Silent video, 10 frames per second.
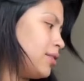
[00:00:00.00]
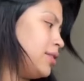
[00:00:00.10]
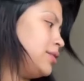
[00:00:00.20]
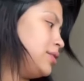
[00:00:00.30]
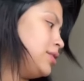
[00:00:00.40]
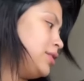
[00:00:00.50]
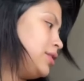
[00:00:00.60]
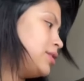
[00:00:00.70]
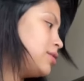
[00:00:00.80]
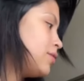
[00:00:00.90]
these
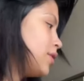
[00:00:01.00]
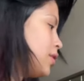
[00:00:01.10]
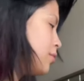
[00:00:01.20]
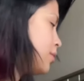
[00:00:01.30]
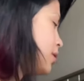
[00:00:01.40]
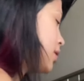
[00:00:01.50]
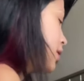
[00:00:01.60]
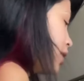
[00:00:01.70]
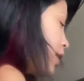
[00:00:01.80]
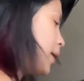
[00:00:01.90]
jeans from,
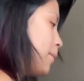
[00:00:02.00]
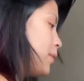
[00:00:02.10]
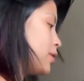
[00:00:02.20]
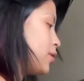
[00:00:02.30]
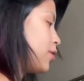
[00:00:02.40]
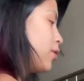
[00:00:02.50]
but they're